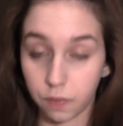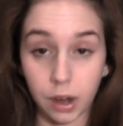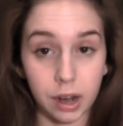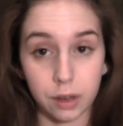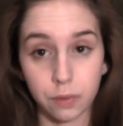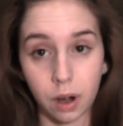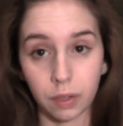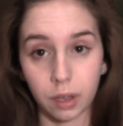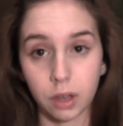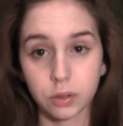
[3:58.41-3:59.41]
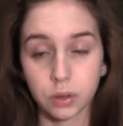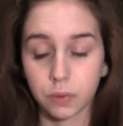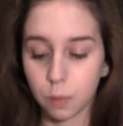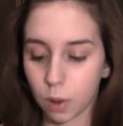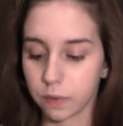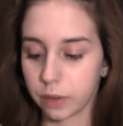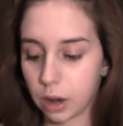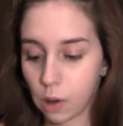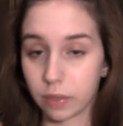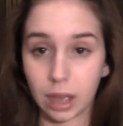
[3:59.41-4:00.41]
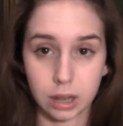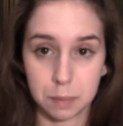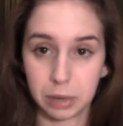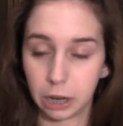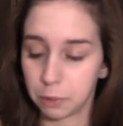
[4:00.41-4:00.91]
Very good for on the go. So if you want a video on that, let me